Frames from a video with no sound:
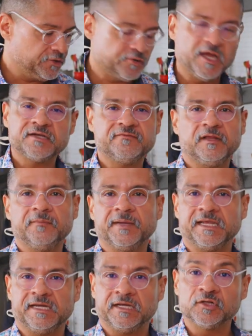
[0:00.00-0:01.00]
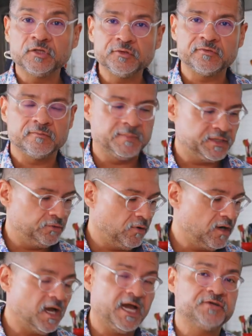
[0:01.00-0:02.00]
You're not developing any gluten, but
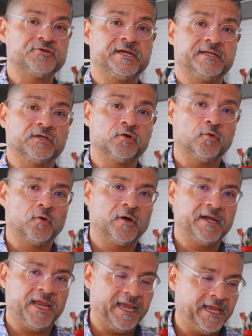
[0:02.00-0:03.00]
you are hydrating the corn,